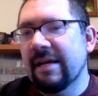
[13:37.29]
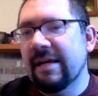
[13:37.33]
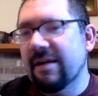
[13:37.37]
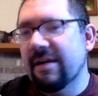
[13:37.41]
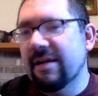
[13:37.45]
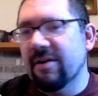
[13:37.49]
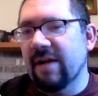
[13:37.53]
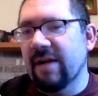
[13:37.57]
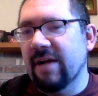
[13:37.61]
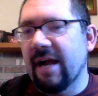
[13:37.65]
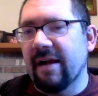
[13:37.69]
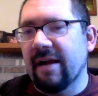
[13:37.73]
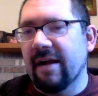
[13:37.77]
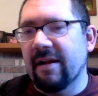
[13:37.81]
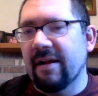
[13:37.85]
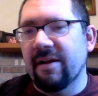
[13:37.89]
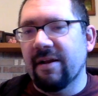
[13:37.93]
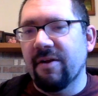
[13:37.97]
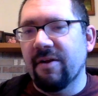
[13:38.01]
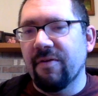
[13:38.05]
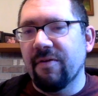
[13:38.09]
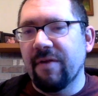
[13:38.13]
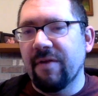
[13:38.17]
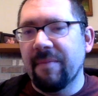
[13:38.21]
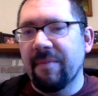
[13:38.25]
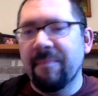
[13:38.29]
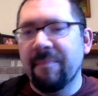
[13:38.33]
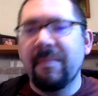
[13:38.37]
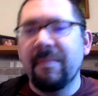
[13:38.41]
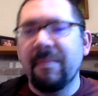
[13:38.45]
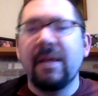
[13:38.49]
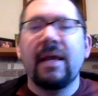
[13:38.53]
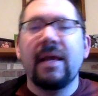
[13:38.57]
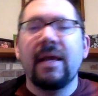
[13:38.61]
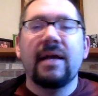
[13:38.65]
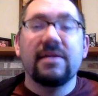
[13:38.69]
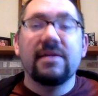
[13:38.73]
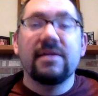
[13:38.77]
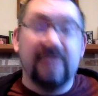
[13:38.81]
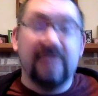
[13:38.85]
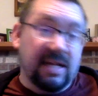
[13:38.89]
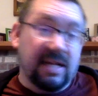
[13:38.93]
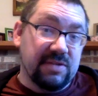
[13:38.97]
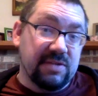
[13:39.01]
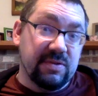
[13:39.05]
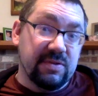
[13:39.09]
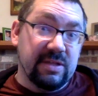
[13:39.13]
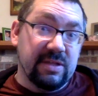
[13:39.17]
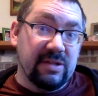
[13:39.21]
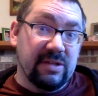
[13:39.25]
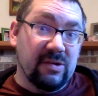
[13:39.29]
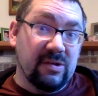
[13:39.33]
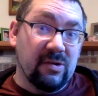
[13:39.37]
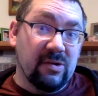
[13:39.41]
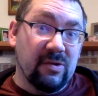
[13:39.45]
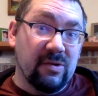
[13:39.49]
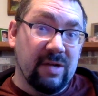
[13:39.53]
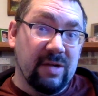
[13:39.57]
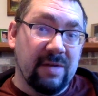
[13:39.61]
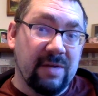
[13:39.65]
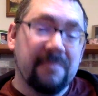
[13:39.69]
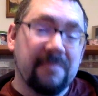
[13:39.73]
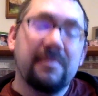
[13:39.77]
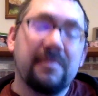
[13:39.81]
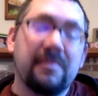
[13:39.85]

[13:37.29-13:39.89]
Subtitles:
you're not going to know them. So that's really the goal there.